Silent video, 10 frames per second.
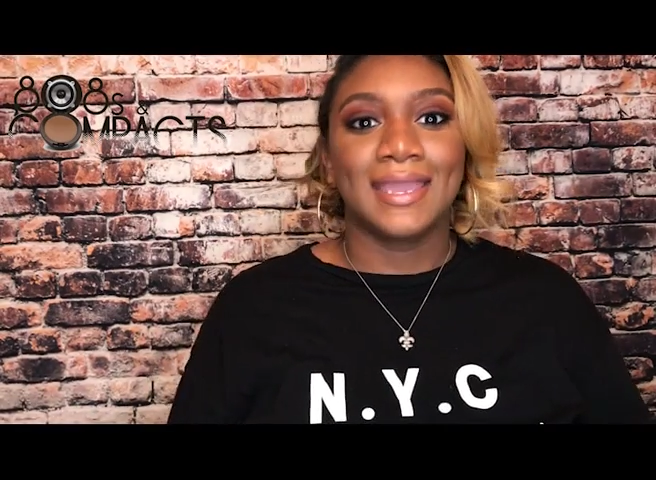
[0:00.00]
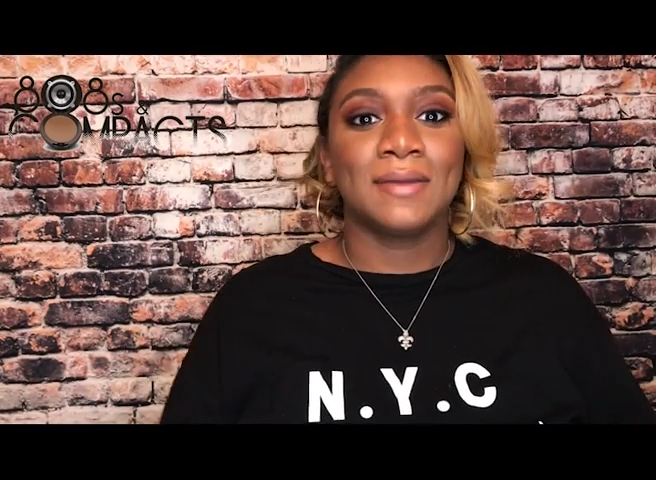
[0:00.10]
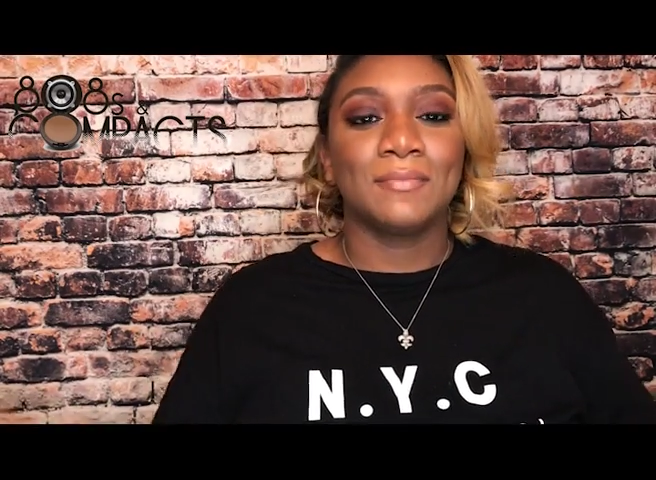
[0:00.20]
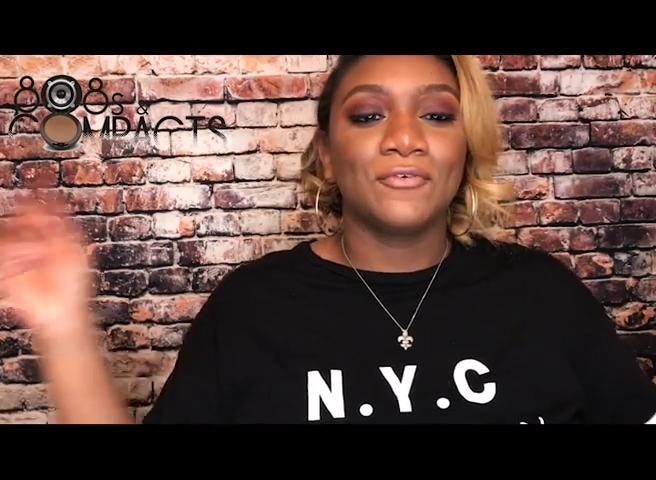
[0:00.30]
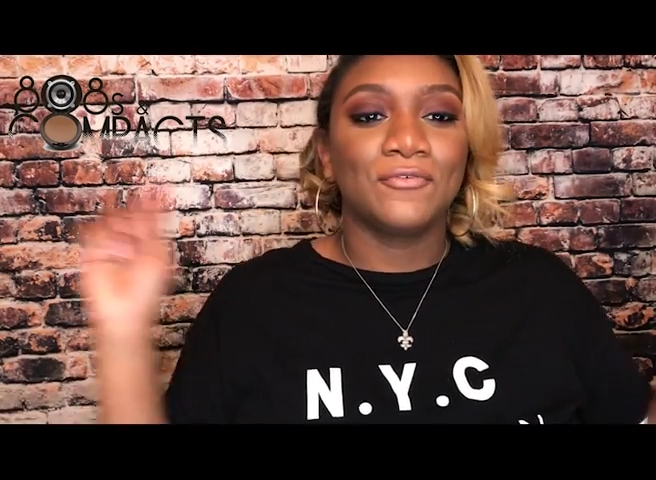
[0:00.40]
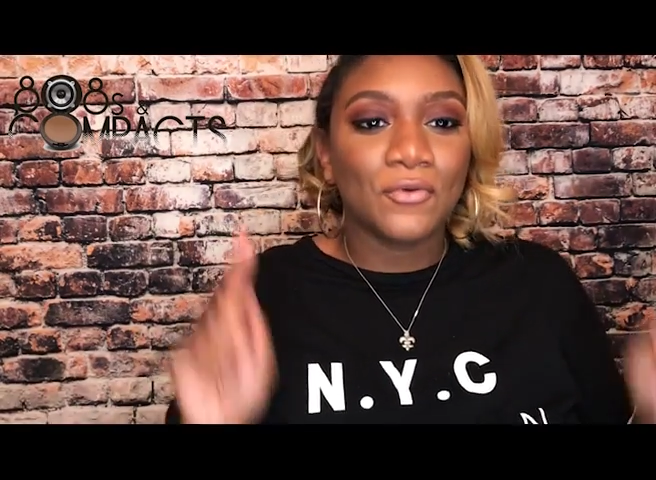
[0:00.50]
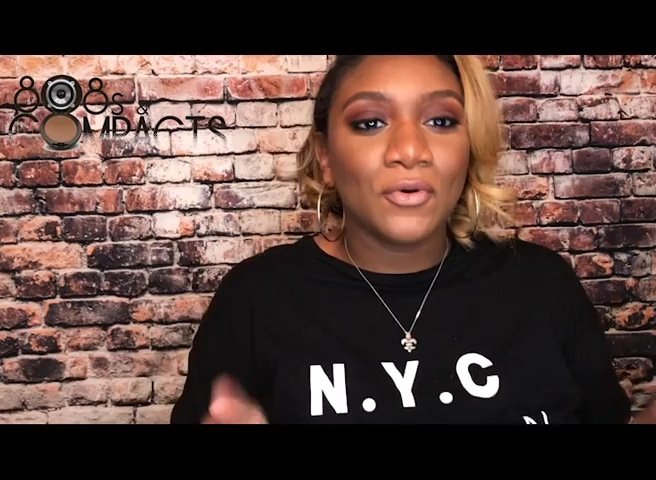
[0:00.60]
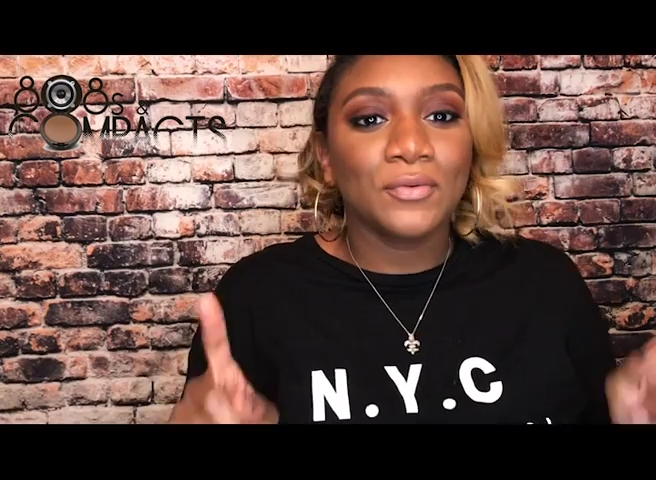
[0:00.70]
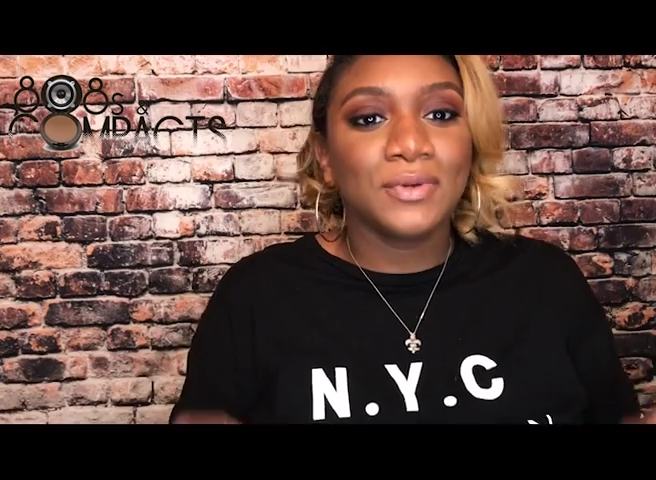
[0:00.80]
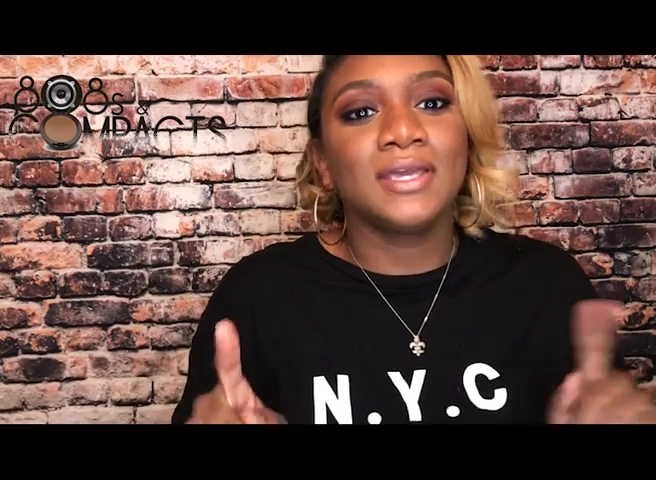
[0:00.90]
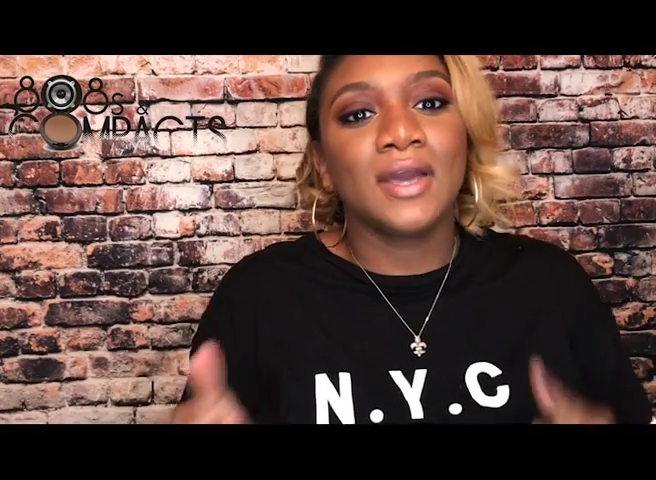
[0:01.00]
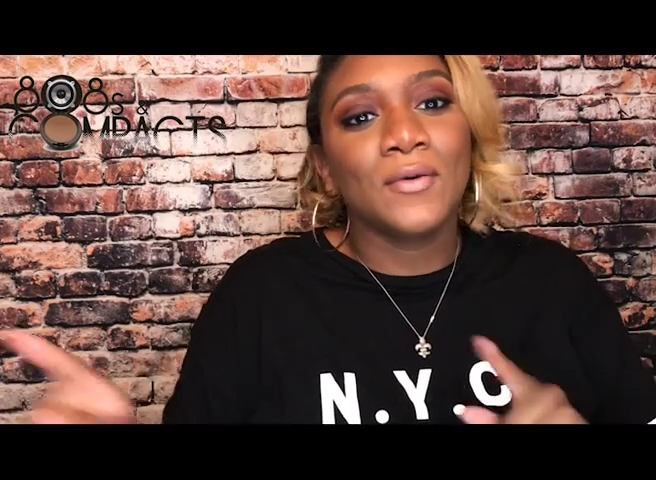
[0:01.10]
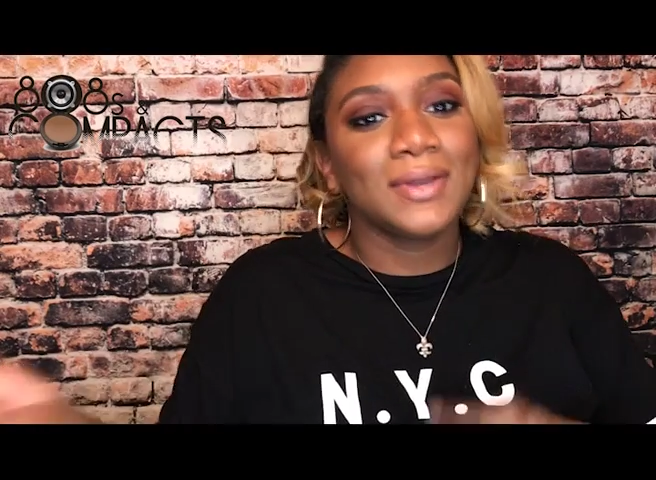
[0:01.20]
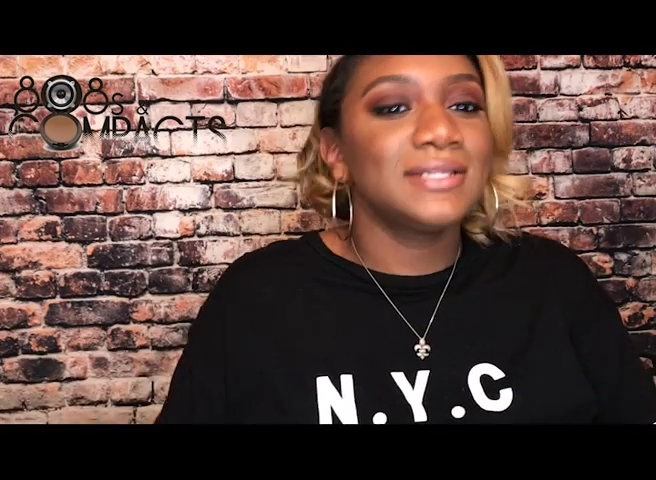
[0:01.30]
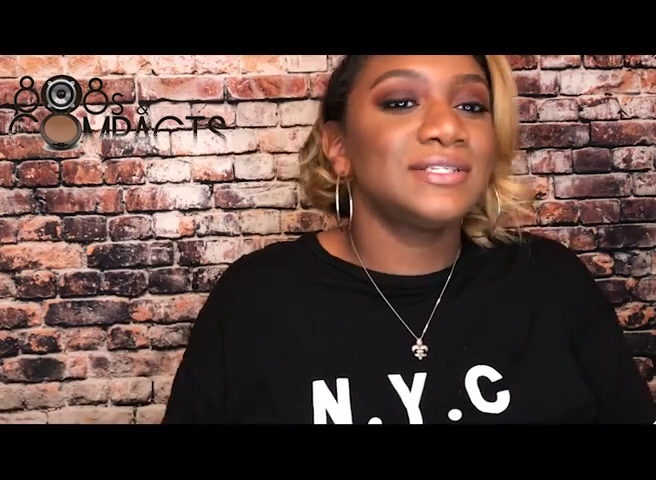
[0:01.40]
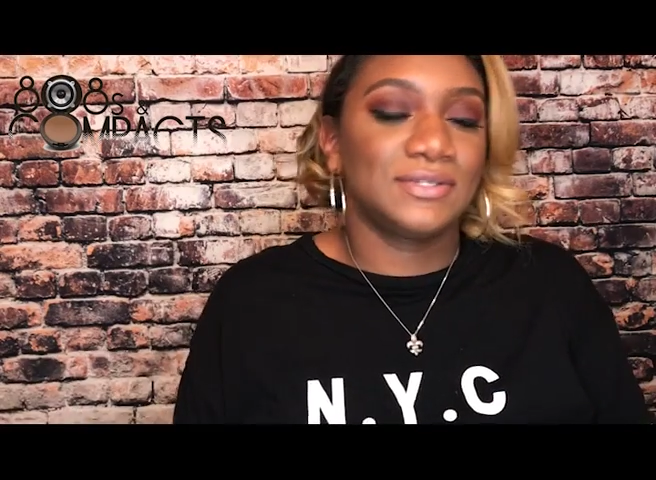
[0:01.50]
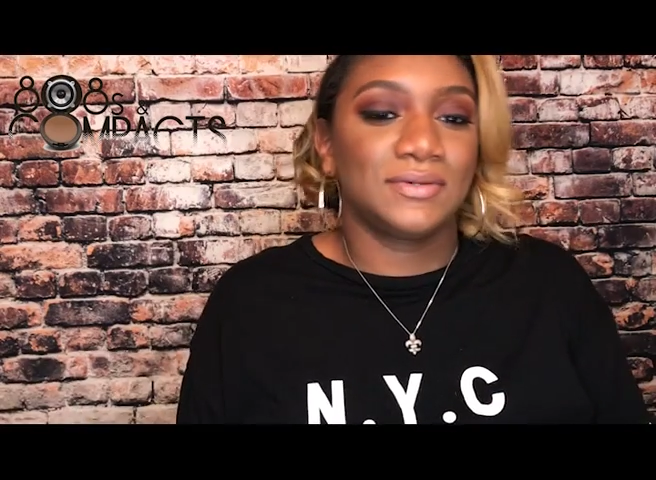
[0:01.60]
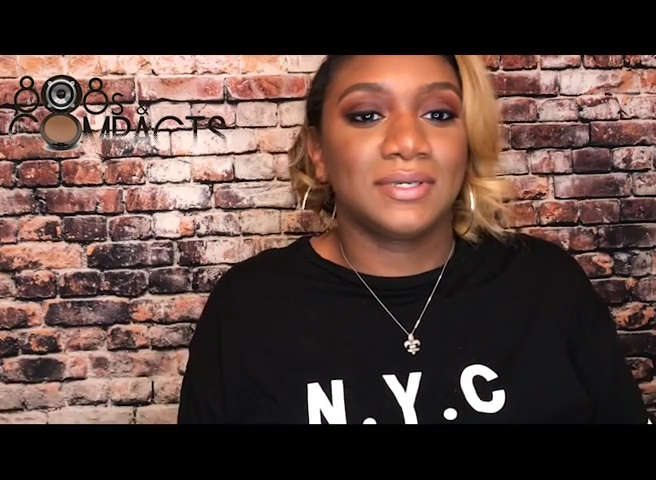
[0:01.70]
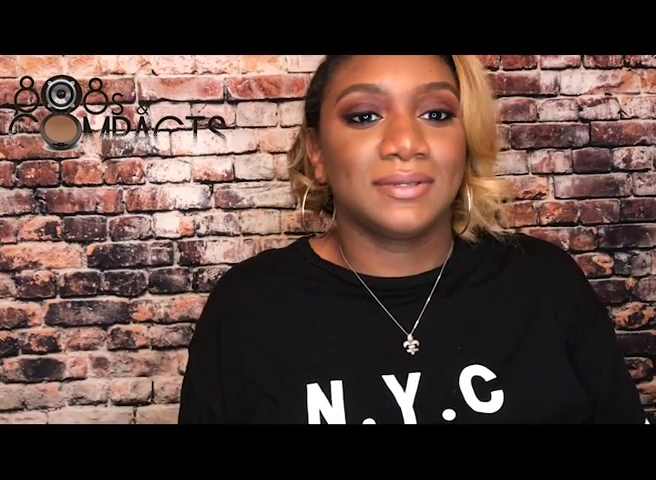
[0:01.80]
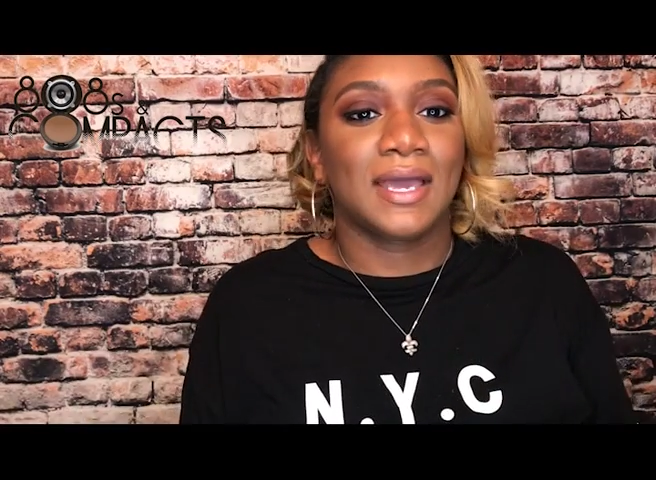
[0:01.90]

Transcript: And before we go into it,